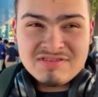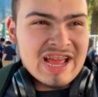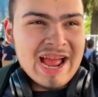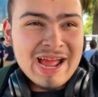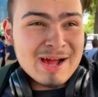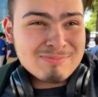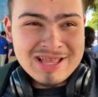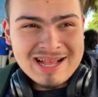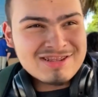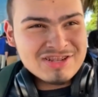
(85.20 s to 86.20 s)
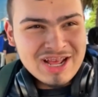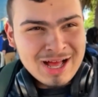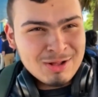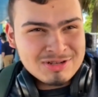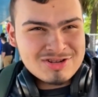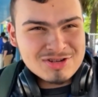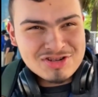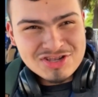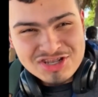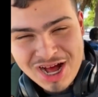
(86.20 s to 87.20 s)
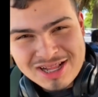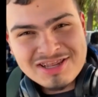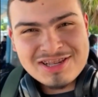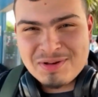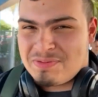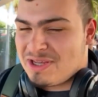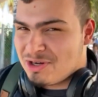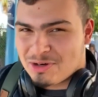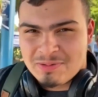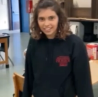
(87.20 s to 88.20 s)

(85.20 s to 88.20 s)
Damn, that's an L. He should just not disappear.